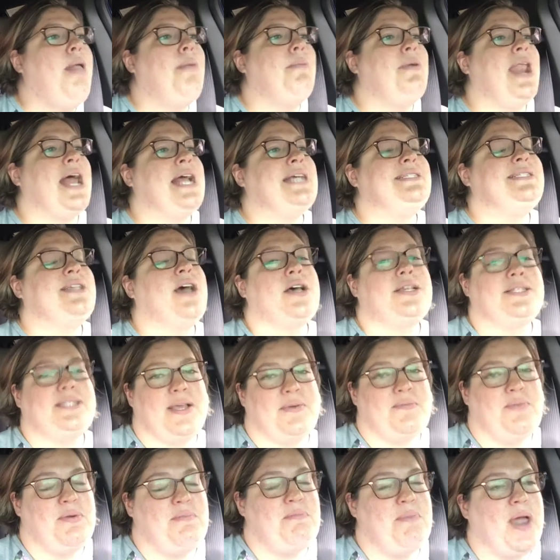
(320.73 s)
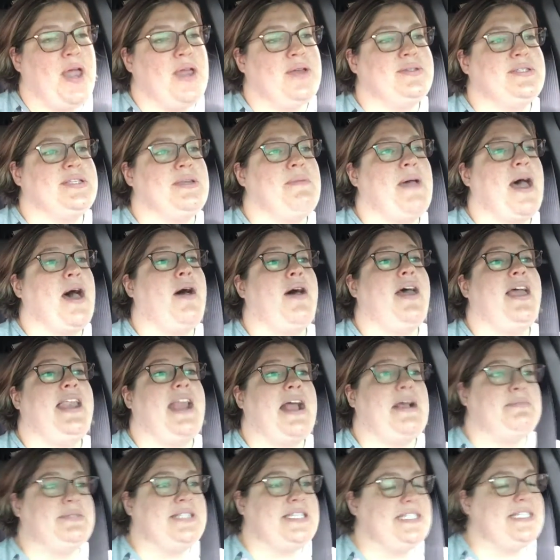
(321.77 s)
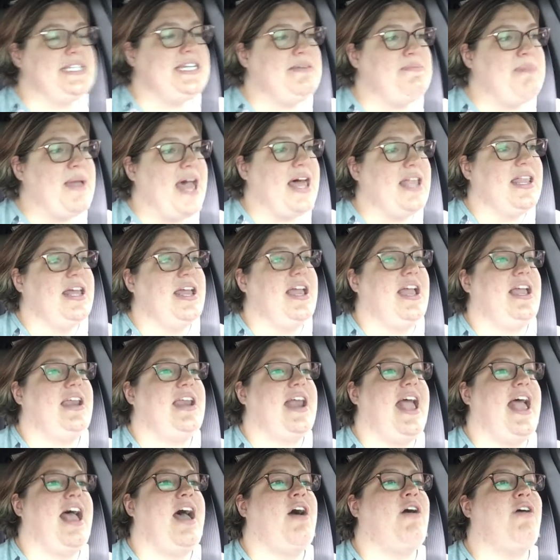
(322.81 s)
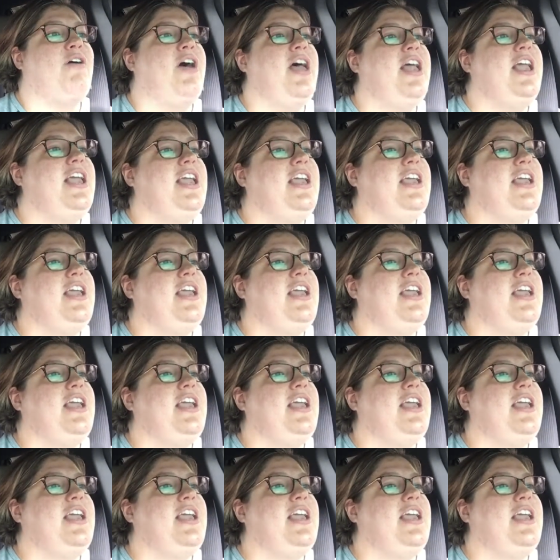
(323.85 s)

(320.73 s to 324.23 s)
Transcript: But I saw someone post about an absentee ballot and how